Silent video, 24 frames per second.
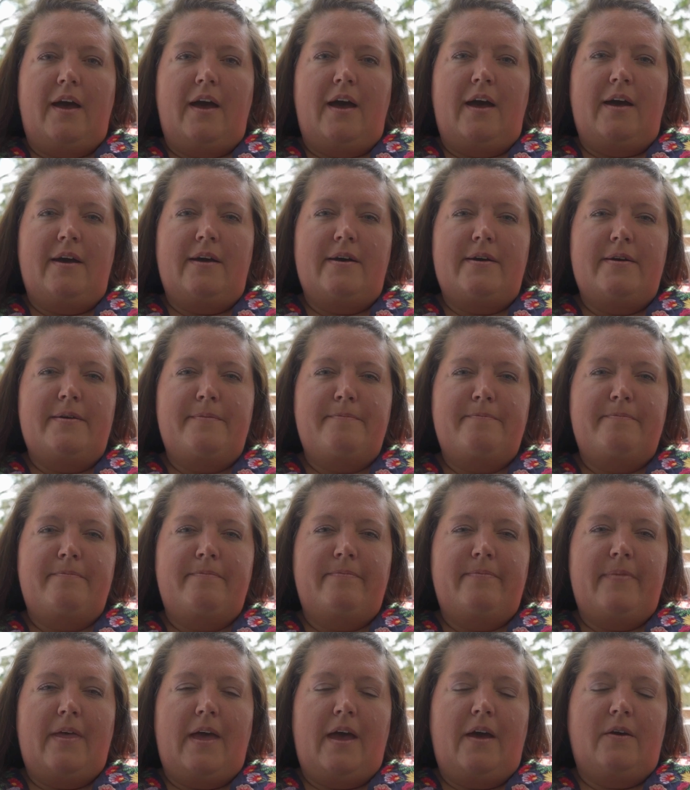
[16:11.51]
How
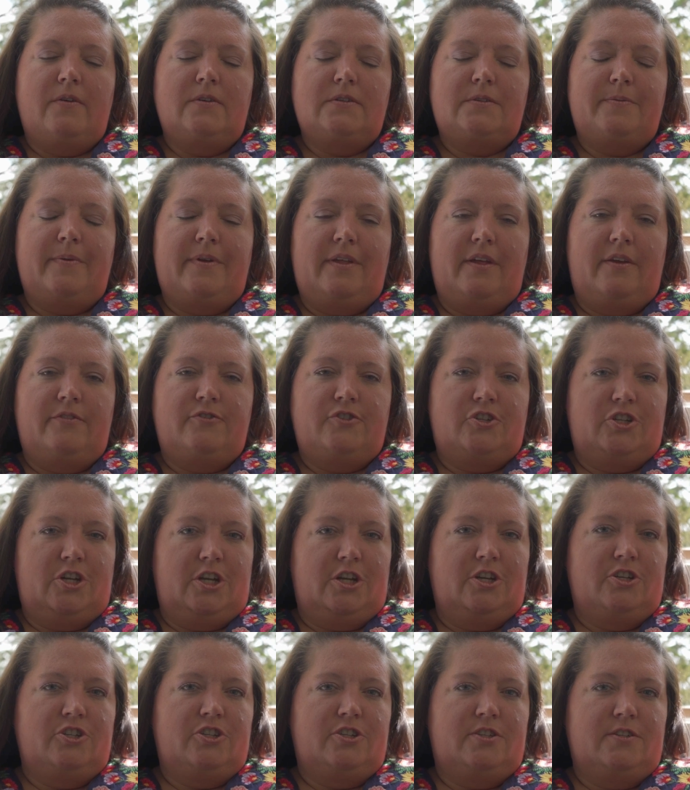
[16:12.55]
has my life
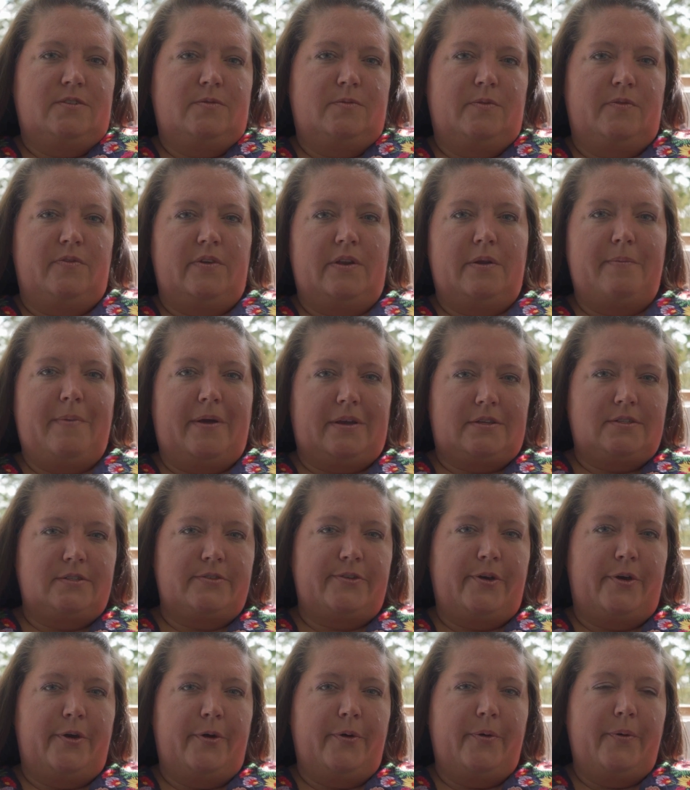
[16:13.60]
changed since moving to
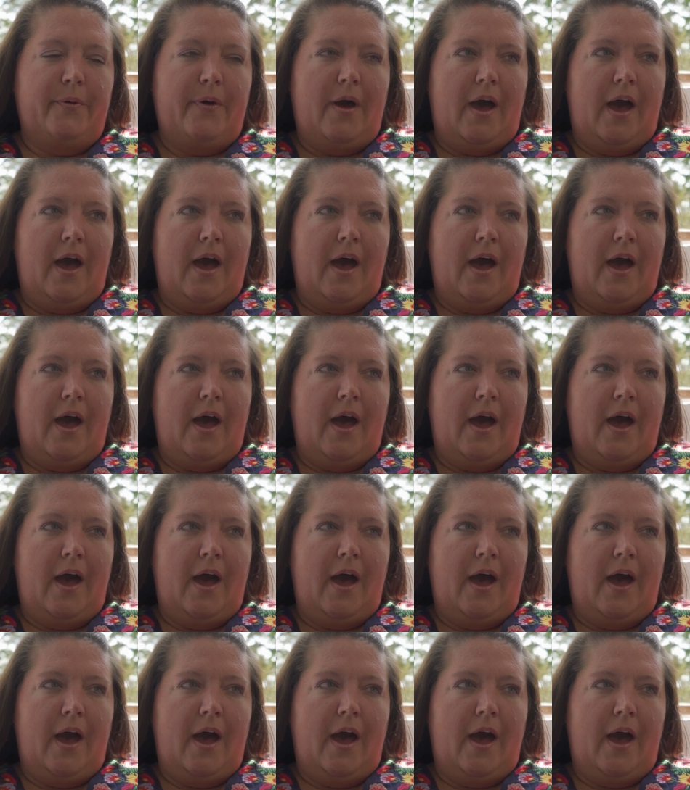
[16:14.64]
Mexico?